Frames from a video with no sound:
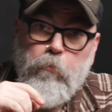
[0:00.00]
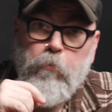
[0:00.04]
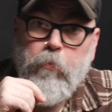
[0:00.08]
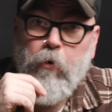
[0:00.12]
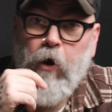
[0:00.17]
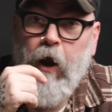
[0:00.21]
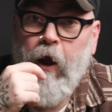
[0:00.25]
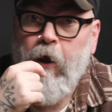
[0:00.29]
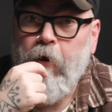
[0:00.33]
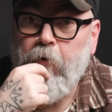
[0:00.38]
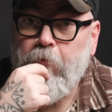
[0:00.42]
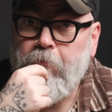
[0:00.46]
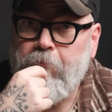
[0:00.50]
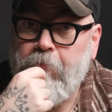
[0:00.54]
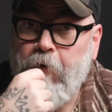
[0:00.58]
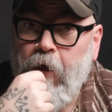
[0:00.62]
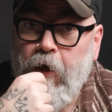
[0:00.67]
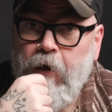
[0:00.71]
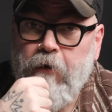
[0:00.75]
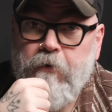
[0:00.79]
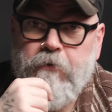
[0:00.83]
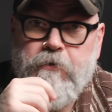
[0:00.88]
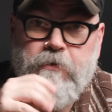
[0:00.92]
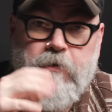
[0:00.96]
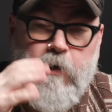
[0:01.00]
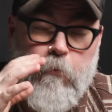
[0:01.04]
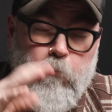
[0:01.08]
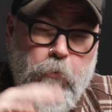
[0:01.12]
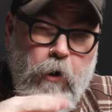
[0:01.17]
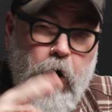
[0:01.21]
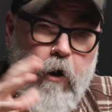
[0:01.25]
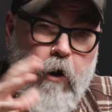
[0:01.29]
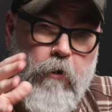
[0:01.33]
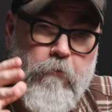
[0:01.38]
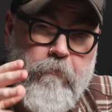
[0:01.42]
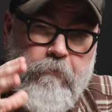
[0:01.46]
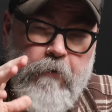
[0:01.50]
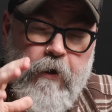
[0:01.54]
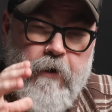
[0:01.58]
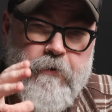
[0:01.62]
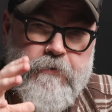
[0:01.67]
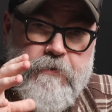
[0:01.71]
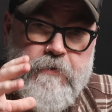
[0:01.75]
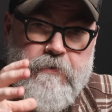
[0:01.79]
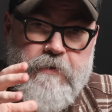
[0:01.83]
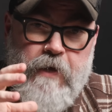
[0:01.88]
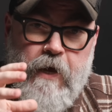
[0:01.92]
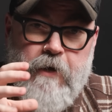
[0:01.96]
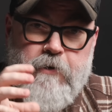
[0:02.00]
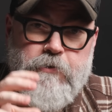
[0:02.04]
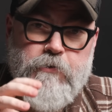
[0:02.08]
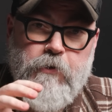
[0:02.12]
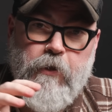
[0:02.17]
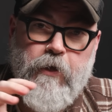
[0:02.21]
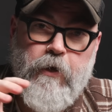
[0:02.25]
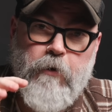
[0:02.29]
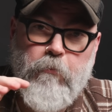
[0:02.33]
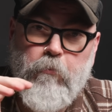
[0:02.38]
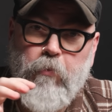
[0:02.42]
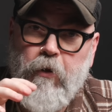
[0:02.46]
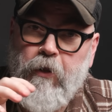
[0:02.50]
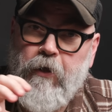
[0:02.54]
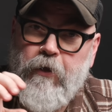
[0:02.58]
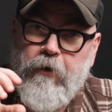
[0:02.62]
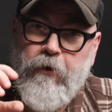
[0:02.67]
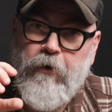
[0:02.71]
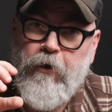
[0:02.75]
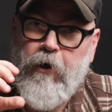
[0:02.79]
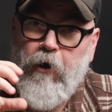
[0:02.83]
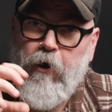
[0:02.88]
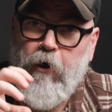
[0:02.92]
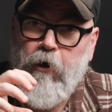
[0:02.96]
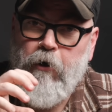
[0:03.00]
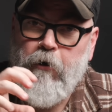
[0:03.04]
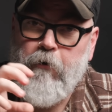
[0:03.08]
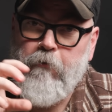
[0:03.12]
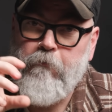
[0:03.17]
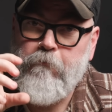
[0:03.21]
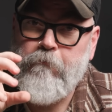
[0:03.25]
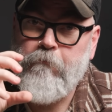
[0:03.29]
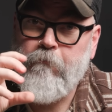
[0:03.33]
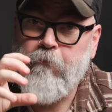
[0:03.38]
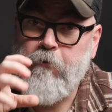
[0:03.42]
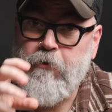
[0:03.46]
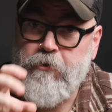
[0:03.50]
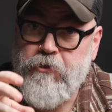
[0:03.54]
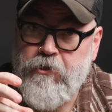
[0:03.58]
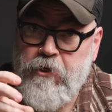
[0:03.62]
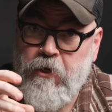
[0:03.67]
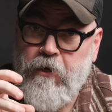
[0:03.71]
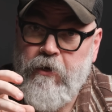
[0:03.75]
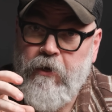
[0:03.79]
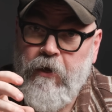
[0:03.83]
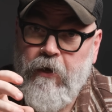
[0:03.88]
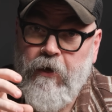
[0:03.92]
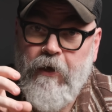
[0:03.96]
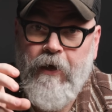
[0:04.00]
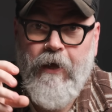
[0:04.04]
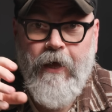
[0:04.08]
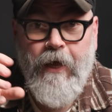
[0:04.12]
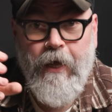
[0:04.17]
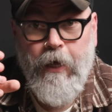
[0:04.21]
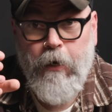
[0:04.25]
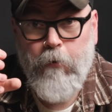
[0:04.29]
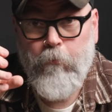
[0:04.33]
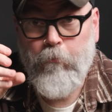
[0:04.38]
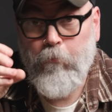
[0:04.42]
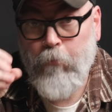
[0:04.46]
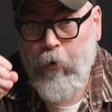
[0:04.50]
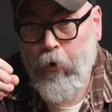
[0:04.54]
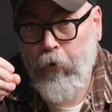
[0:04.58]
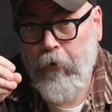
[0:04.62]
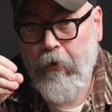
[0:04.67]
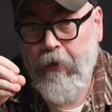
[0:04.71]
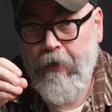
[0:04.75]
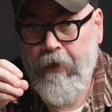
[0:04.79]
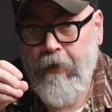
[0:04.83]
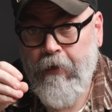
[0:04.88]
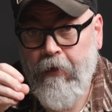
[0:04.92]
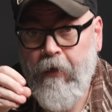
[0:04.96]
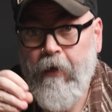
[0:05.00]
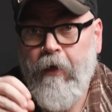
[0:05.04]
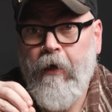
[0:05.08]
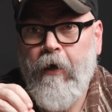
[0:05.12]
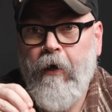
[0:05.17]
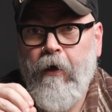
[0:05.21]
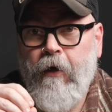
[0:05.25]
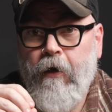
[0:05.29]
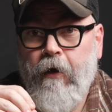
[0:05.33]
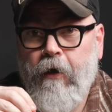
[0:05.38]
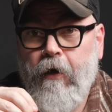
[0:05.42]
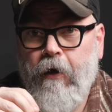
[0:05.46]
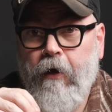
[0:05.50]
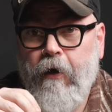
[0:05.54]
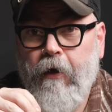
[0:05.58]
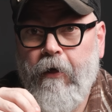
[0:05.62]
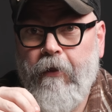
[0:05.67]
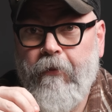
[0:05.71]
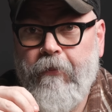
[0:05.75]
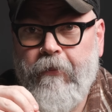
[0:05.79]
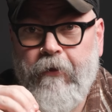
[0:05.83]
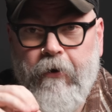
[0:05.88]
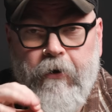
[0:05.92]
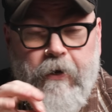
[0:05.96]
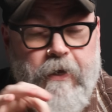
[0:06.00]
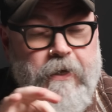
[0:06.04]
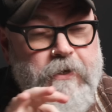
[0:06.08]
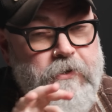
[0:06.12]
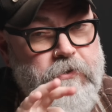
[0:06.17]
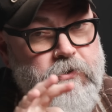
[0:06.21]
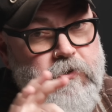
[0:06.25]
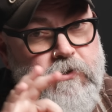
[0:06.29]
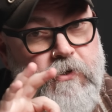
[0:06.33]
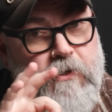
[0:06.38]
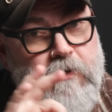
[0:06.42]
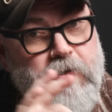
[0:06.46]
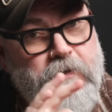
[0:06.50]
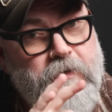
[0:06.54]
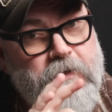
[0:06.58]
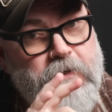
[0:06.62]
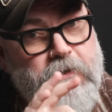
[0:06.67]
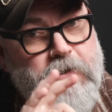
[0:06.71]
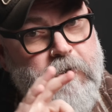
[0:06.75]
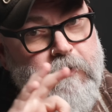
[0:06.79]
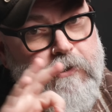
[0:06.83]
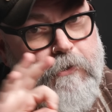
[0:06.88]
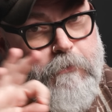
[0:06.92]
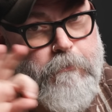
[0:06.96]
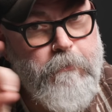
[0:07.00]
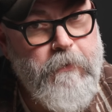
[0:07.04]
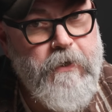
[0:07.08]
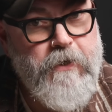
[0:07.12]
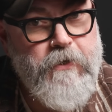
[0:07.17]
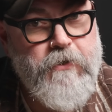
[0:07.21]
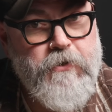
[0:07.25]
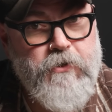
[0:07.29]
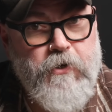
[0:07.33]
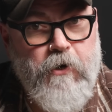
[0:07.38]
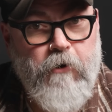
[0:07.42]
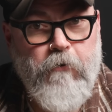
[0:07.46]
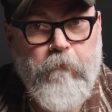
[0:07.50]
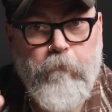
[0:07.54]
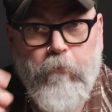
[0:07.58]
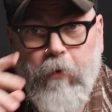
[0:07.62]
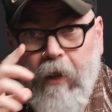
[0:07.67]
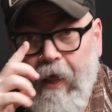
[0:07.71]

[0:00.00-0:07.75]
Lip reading: Briar Fox. Now, Briar Fox is actually a blend of Virginia and Burley. There is just a smidge of